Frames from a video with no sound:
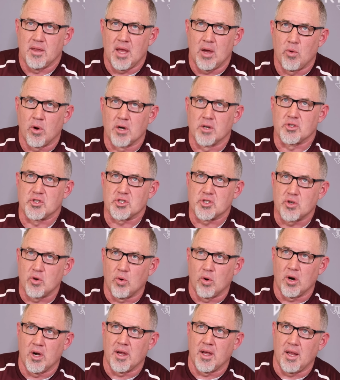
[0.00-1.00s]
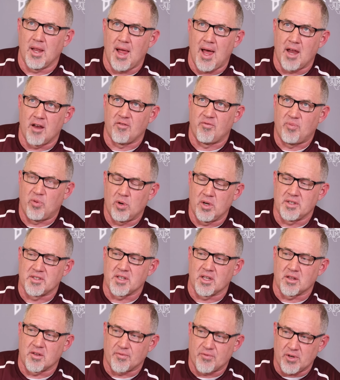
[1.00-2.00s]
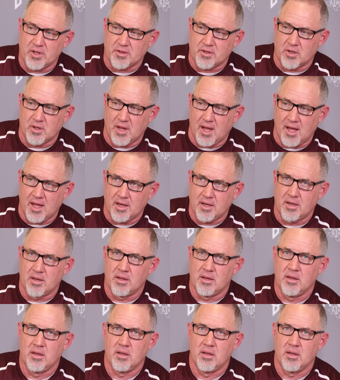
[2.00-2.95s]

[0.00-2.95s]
weren't scoring a lot of points at the free throw line.